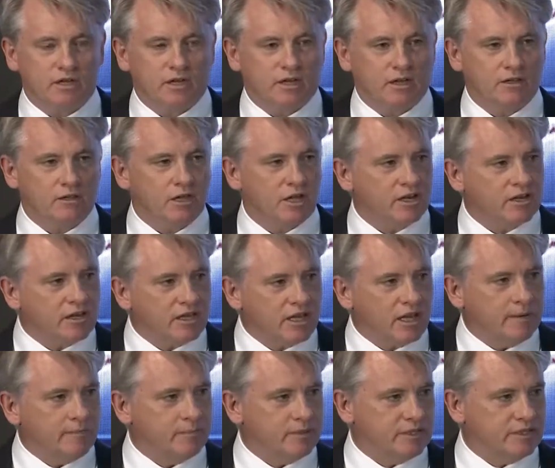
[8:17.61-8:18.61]
a lot of the
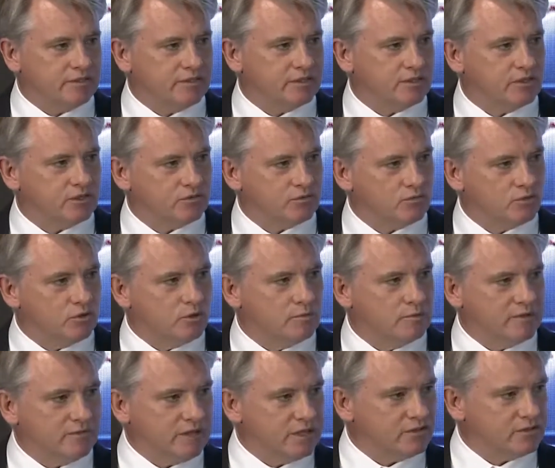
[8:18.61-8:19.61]
companies in this room
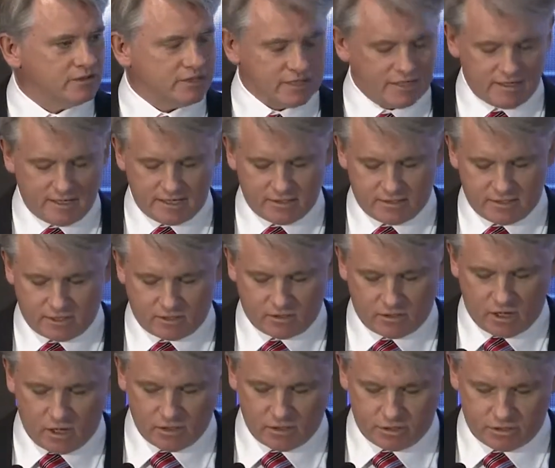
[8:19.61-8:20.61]
investing in that
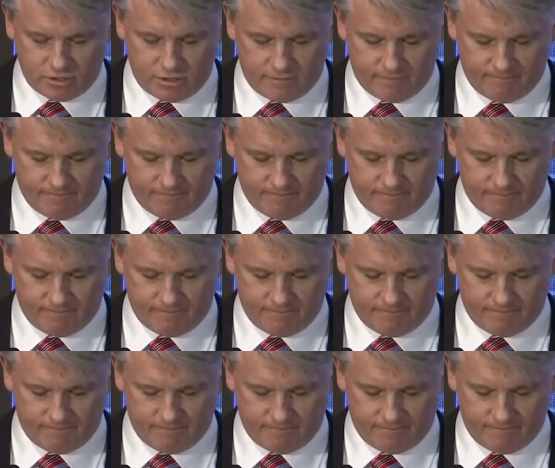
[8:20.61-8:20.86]
technology.